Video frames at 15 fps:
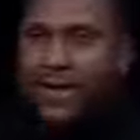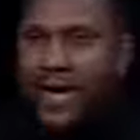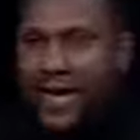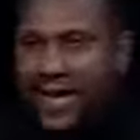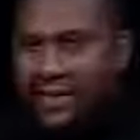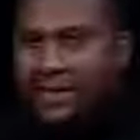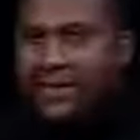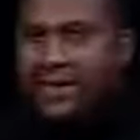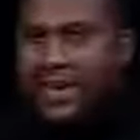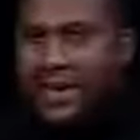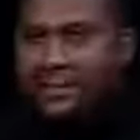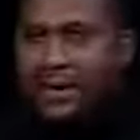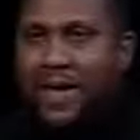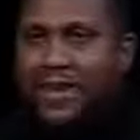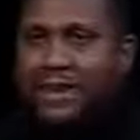Evan
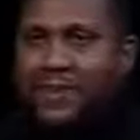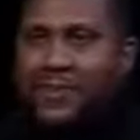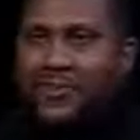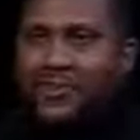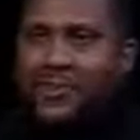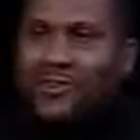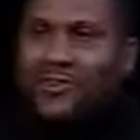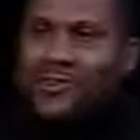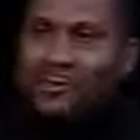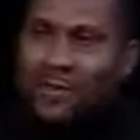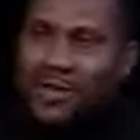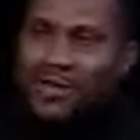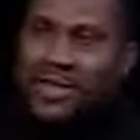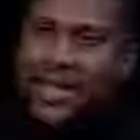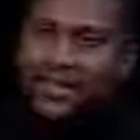came back years later to
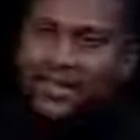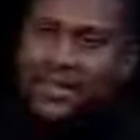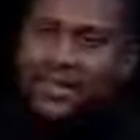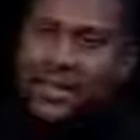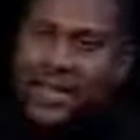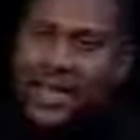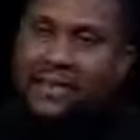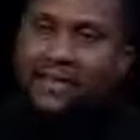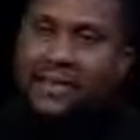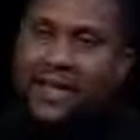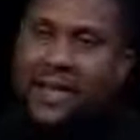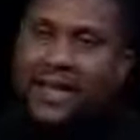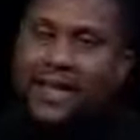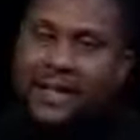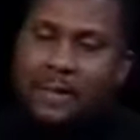win that seat, and Evan and
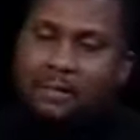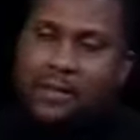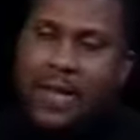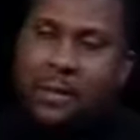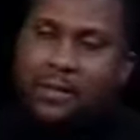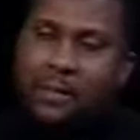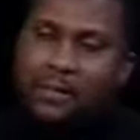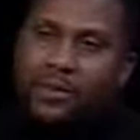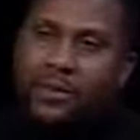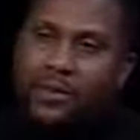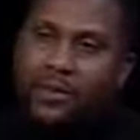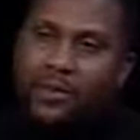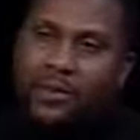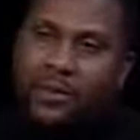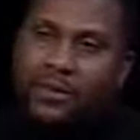I happened to be
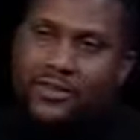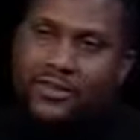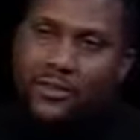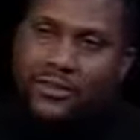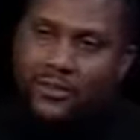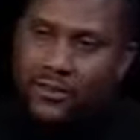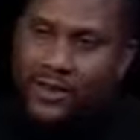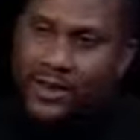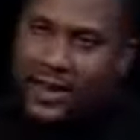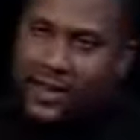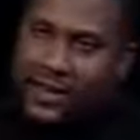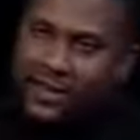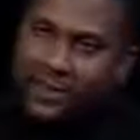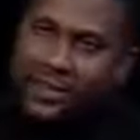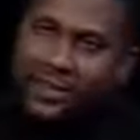good friends. And so it's funny how
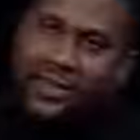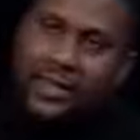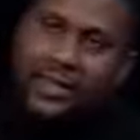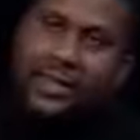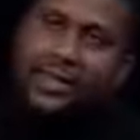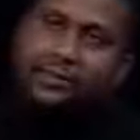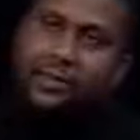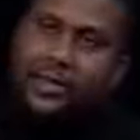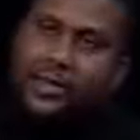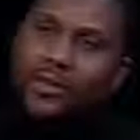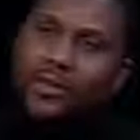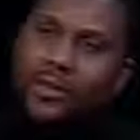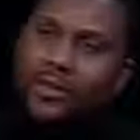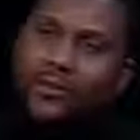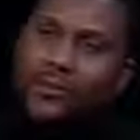that thing came
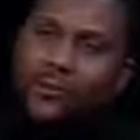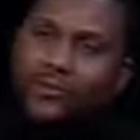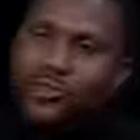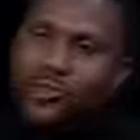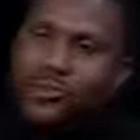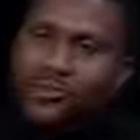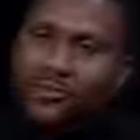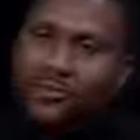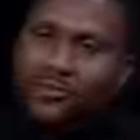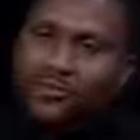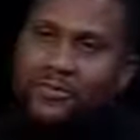uh, full circle.